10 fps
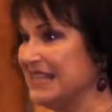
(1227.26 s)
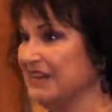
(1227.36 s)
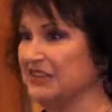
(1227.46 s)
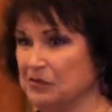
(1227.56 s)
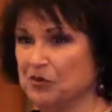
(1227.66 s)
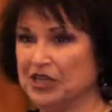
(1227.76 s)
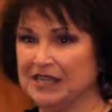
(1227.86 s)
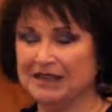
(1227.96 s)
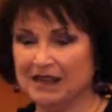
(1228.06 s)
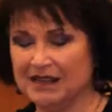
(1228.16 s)
Saturday
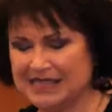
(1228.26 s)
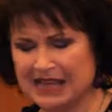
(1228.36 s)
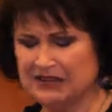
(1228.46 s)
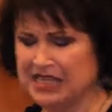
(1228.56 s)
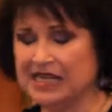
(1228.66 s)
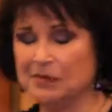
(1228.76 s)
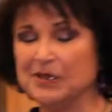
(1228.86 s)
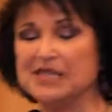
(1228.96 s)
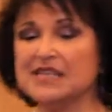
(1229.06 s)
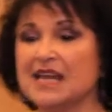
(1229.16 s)
morning, uh, Saturday night,
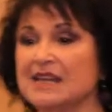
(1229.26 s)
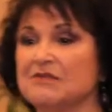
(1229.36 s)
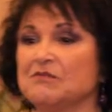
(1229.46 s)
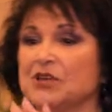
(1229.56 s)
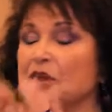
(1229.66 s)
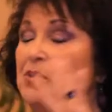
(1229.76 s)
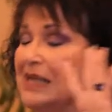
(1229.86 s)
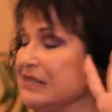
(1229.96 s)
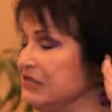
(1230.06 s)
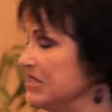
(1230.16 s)
because I would go
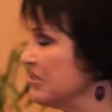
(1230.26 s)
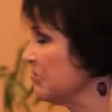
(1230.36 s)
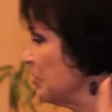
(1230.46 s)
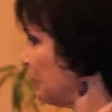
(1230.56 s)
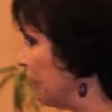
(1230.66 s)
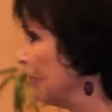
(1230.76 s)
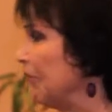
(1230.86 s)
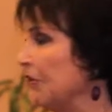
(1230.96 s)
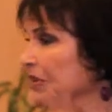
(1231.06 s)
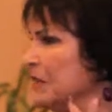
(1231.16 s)
to intercessory
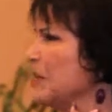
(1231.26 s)
prayer early.